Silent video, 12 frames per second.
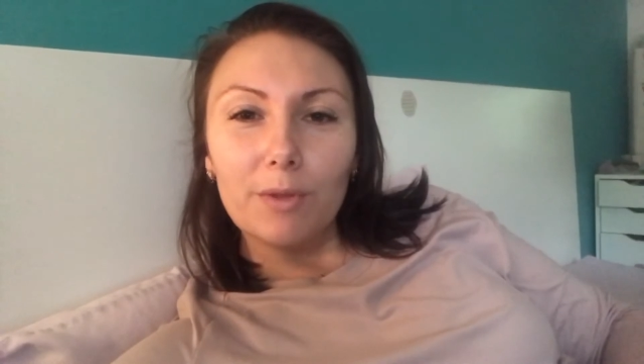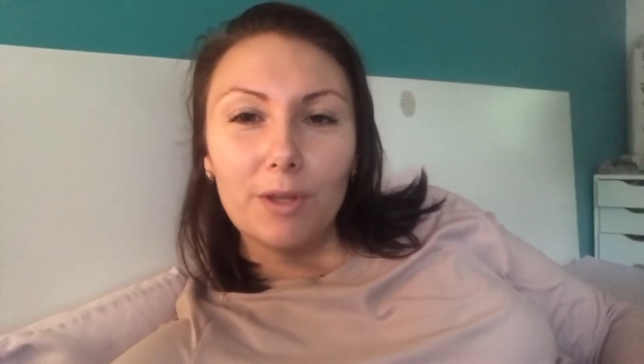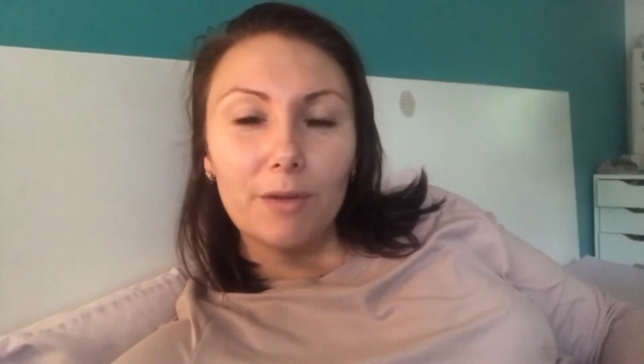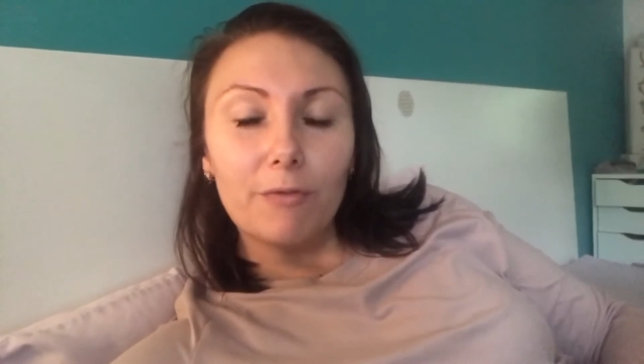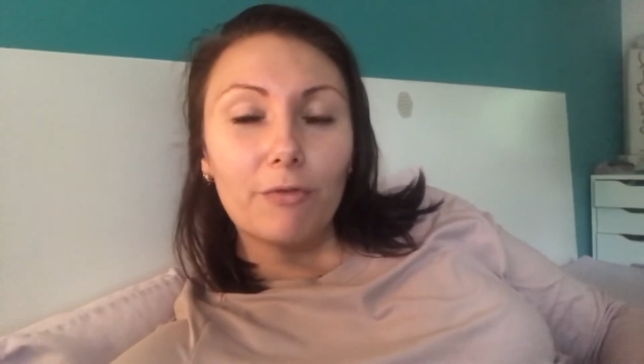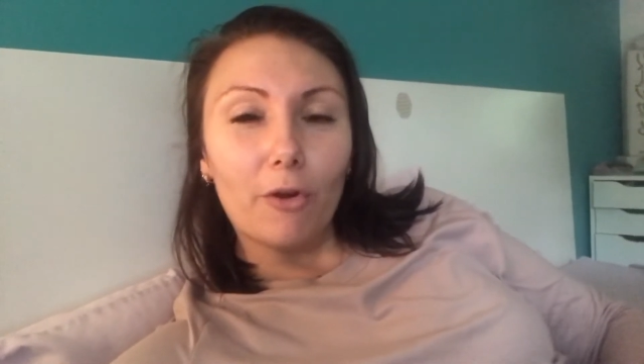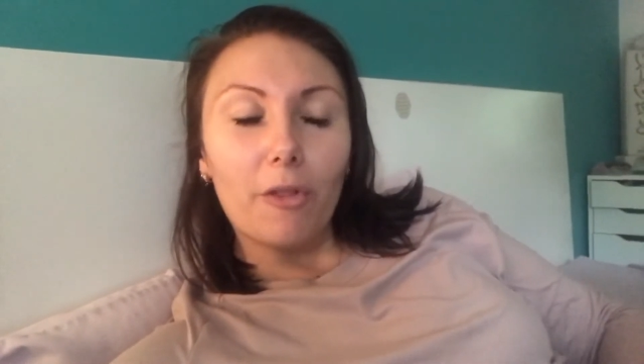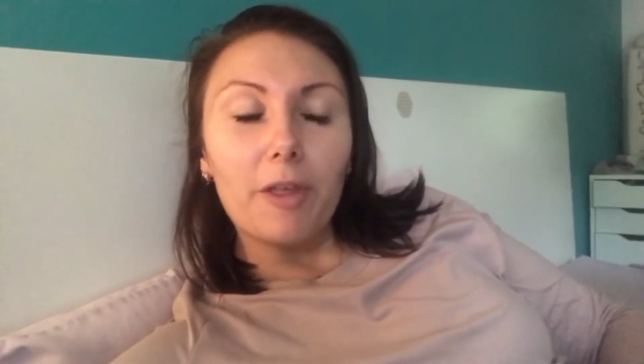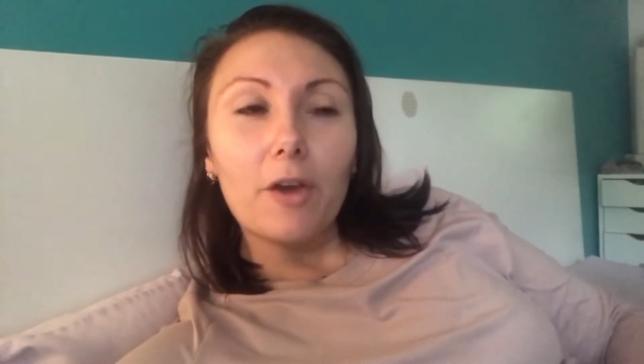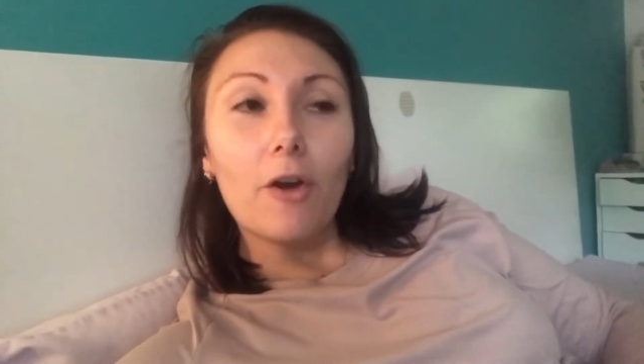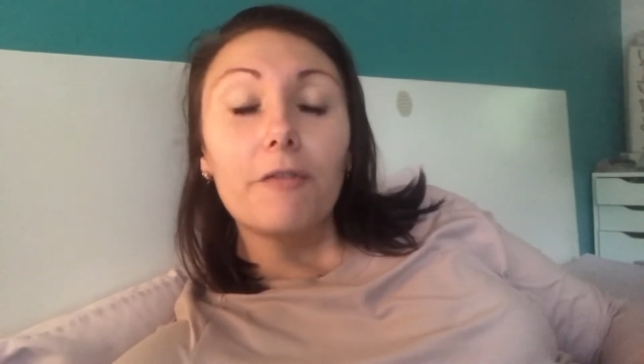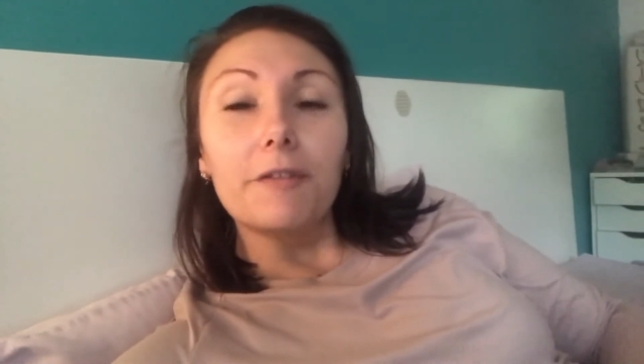frothy
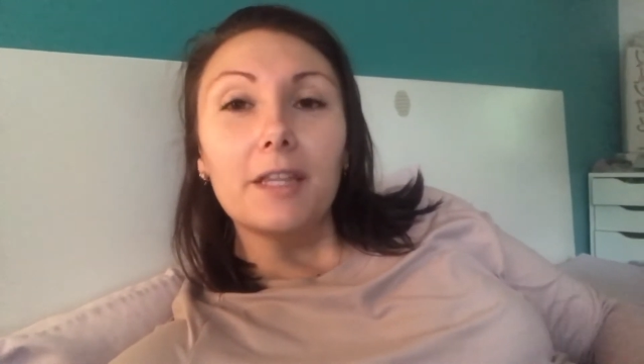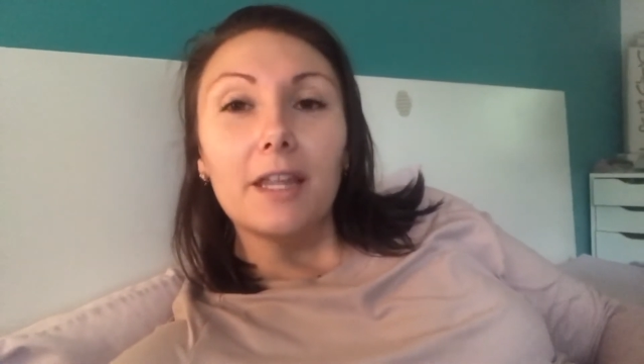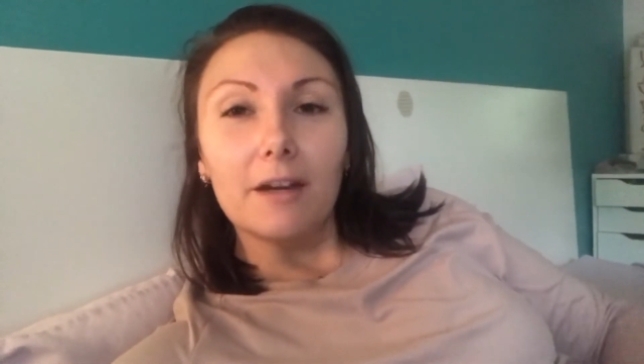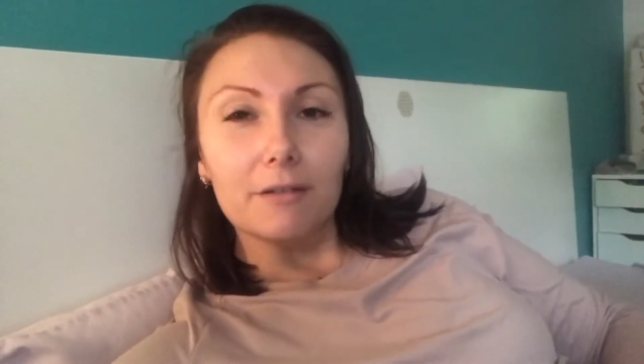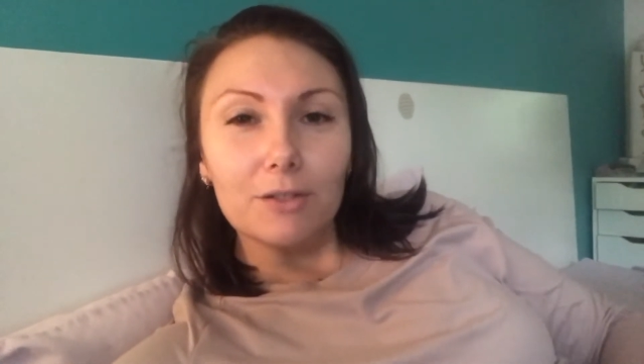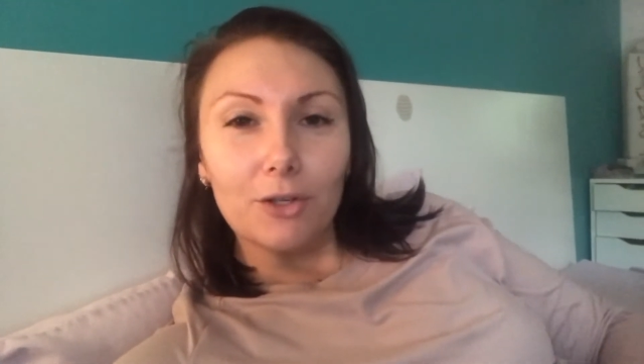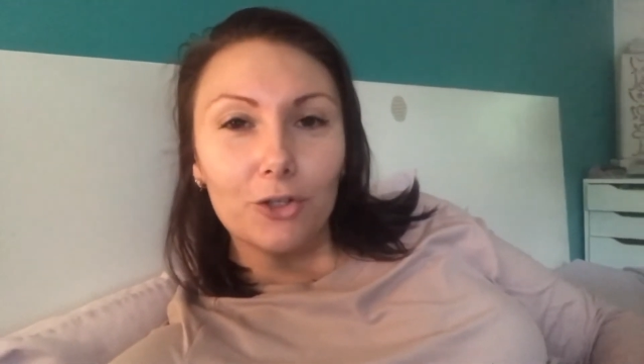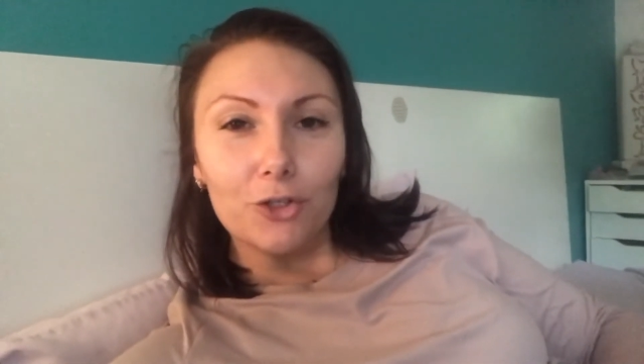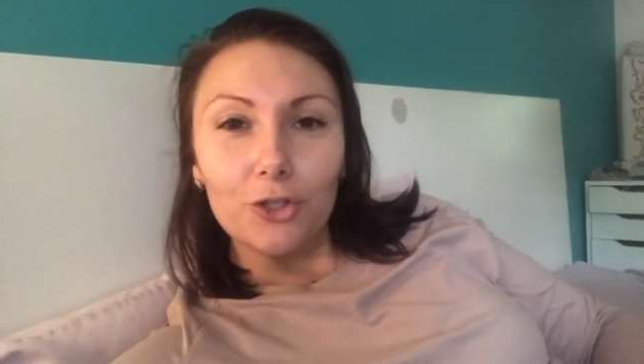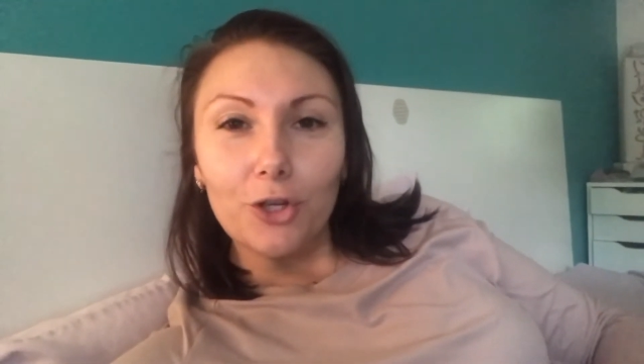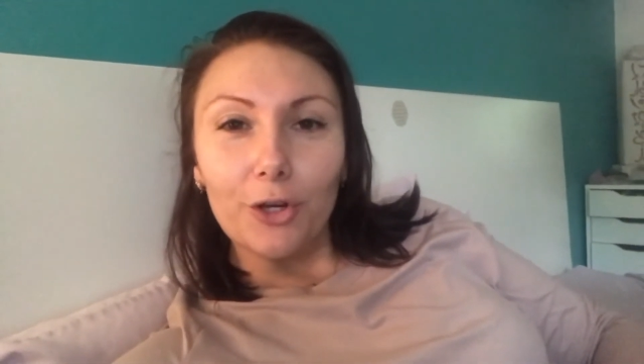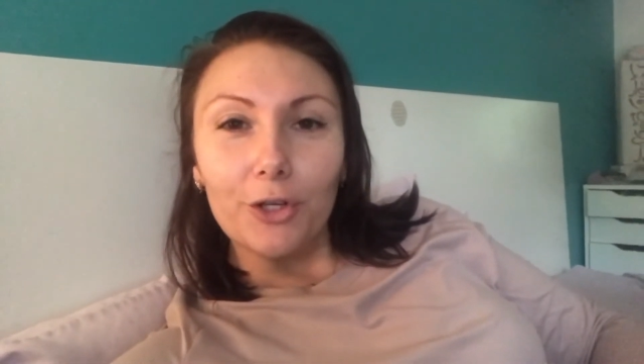coffee that I was going to
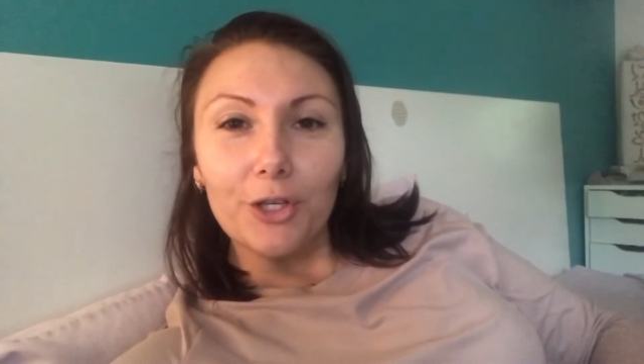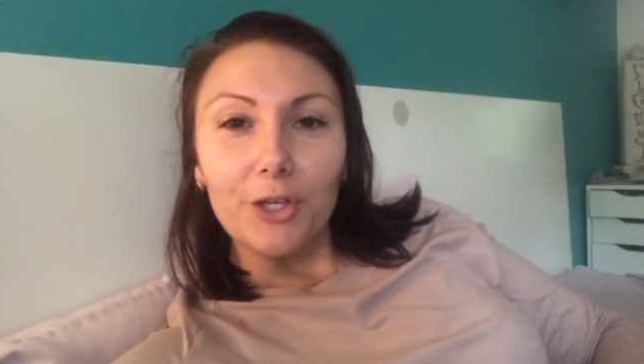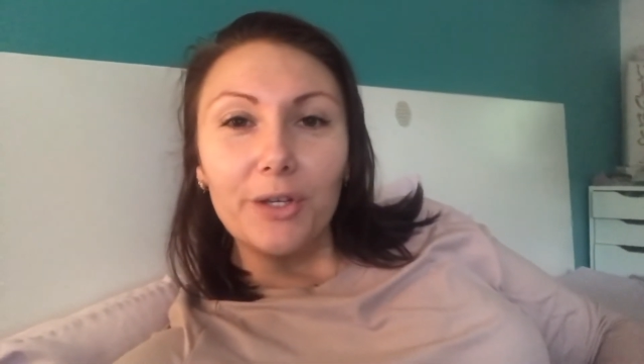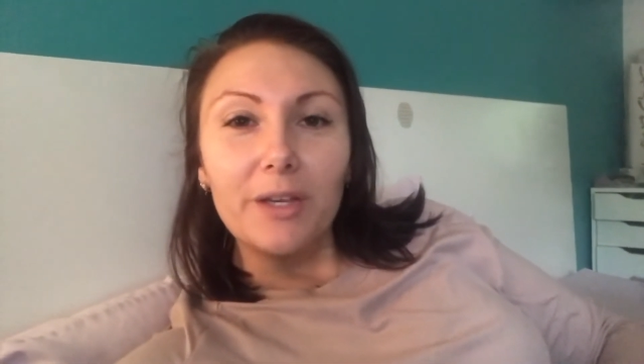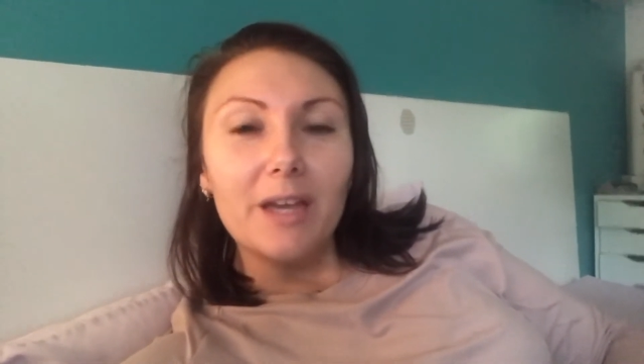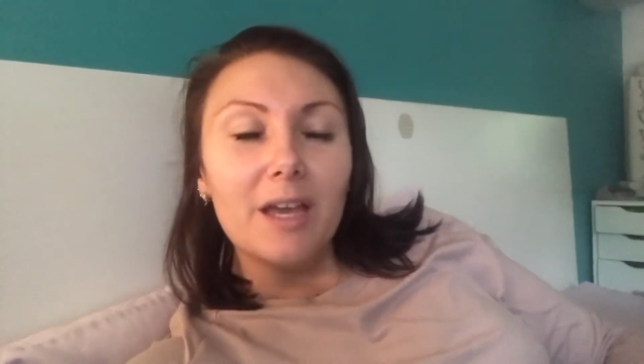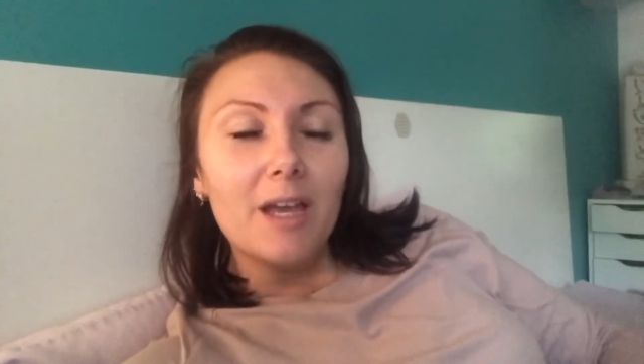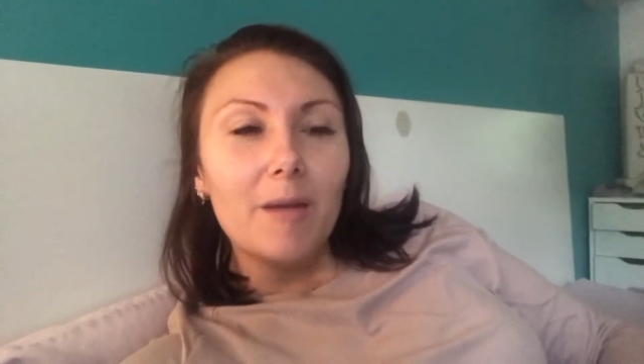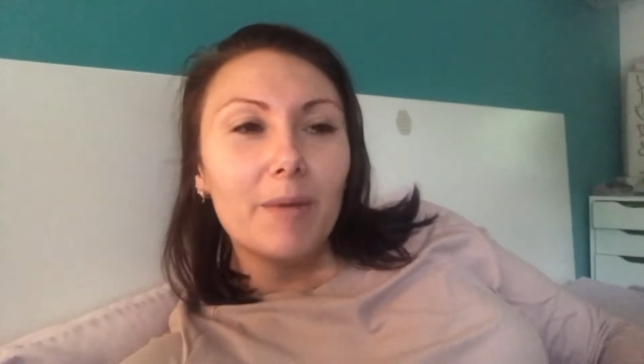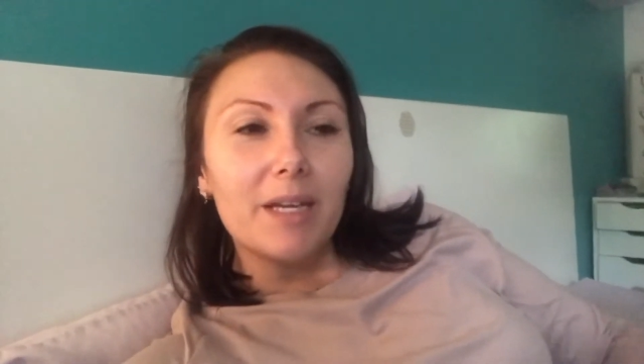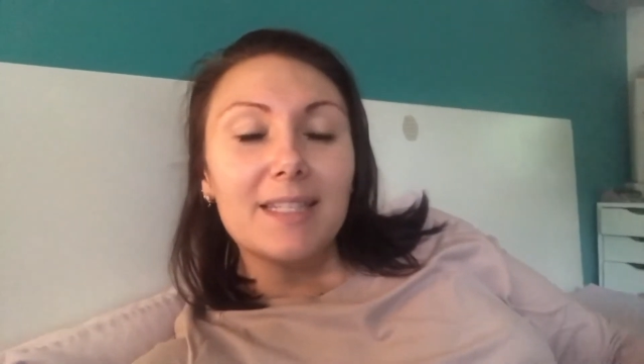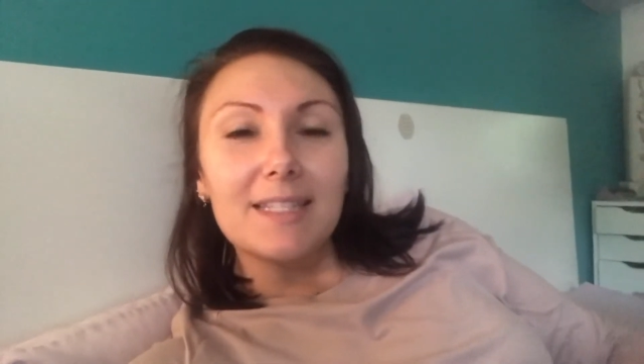show you
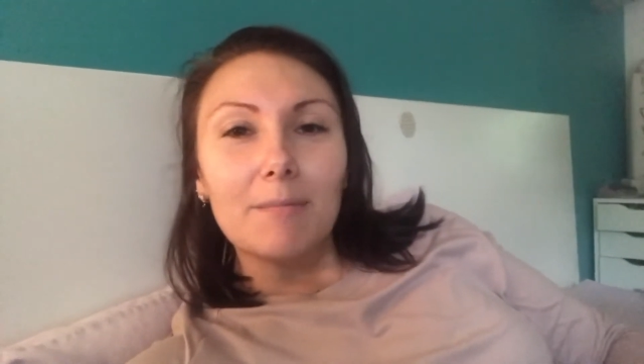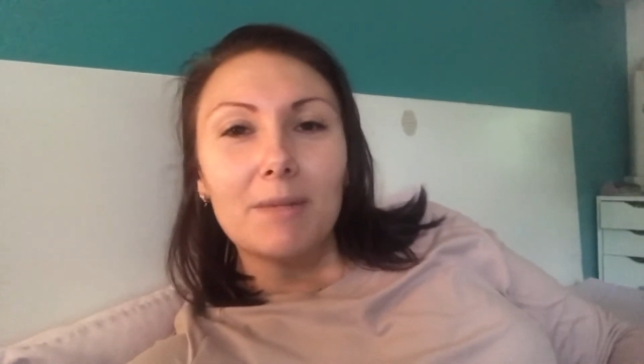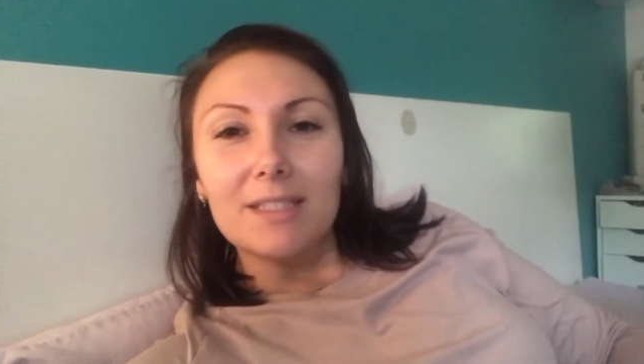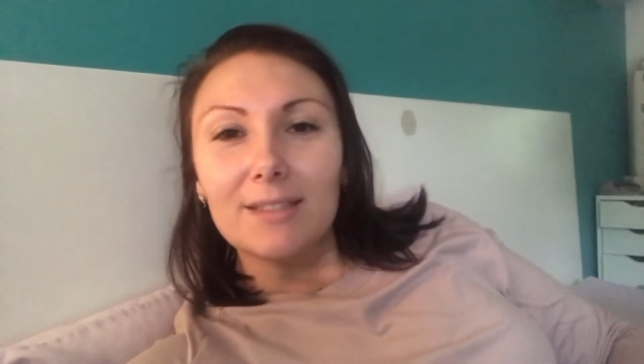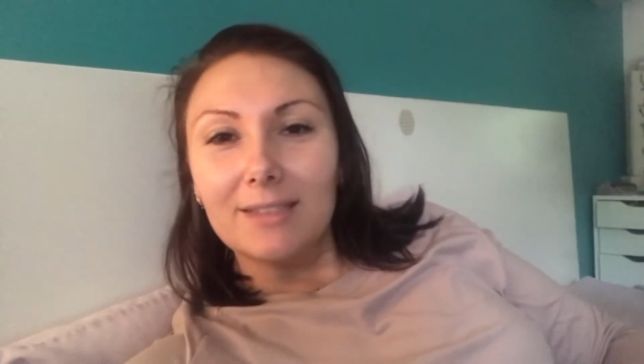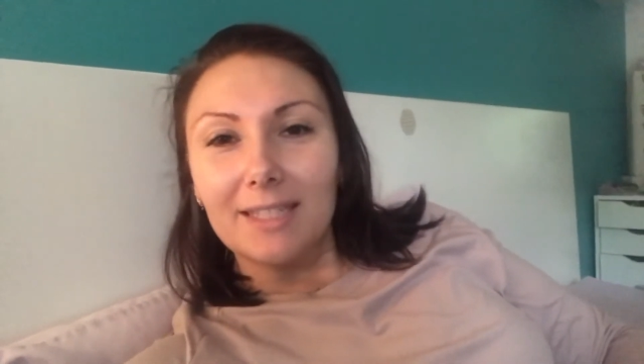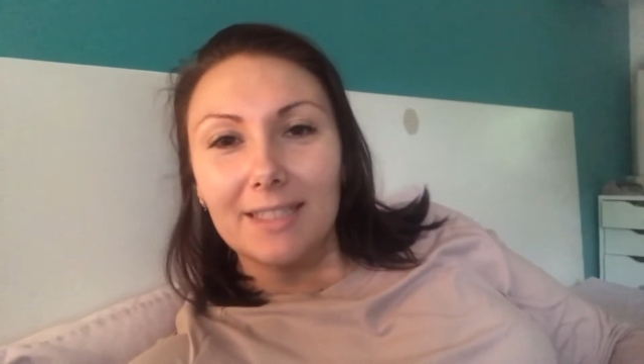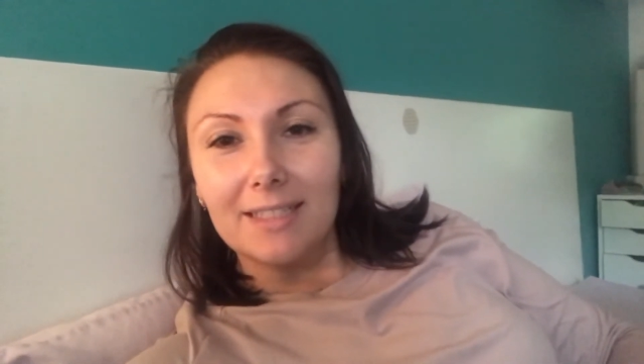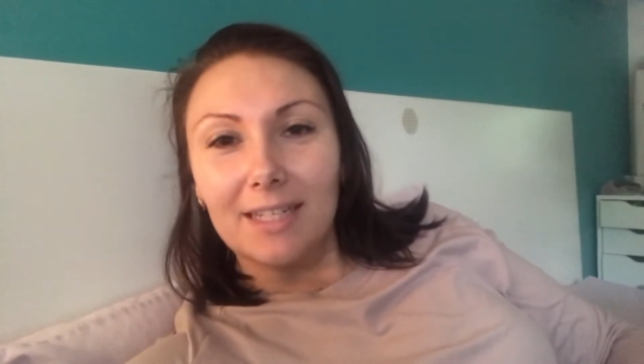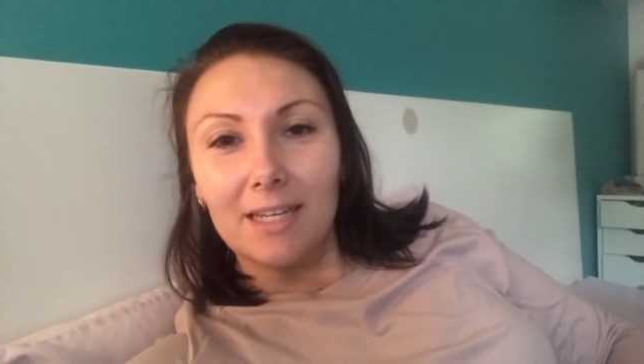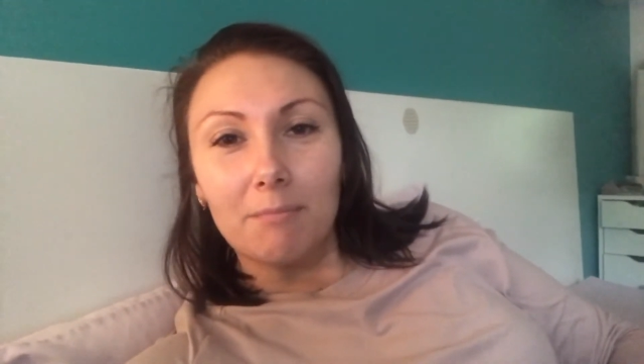because I muscle tested it.